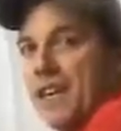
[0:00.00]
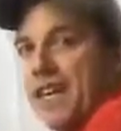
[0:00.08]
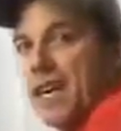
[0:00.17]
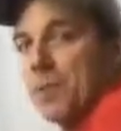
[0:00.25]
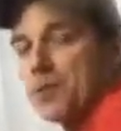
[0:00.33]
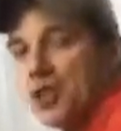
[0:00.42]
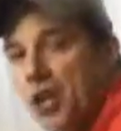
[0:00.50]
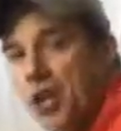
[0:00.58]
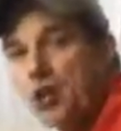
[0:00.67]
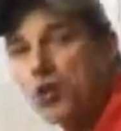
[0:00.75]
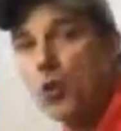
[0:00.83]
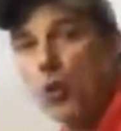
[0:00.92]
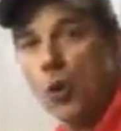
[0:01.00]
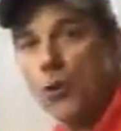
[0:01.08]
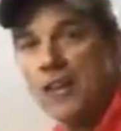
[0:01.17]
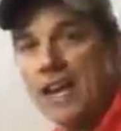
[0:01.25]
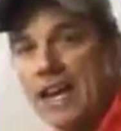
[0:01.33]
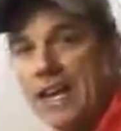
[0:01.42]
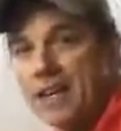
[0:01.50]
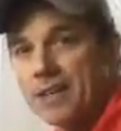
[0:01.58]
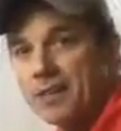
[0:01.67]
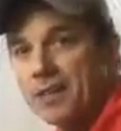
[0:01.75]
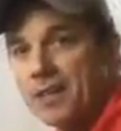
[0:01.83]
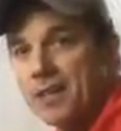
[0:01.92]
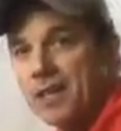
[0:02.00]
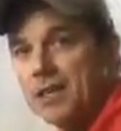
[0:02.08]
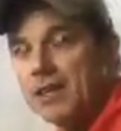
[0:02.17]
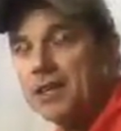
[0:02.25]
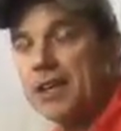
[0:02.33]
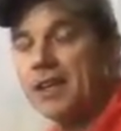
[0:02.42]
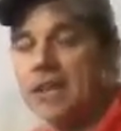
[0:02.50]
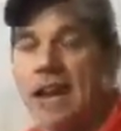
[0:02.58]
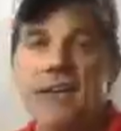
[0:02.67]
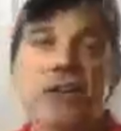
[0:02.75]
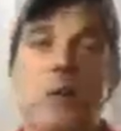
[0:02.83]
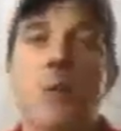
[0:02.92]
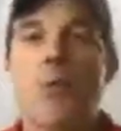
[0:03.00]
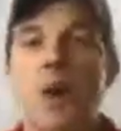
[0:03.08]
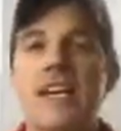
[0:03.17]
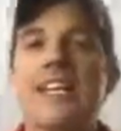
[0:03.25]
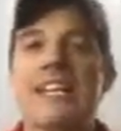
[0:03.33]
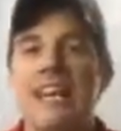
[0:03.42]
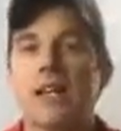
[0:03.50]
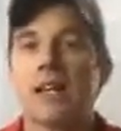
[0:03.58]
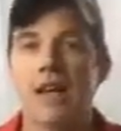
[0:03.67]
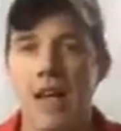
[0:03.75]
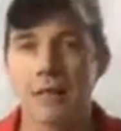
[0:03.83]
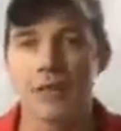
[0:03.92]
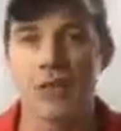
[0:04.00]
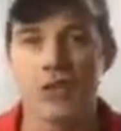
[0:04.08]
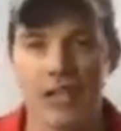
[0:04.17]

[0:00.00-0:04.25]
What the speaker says: hips toward the hands. Okay, so we want to get leverage.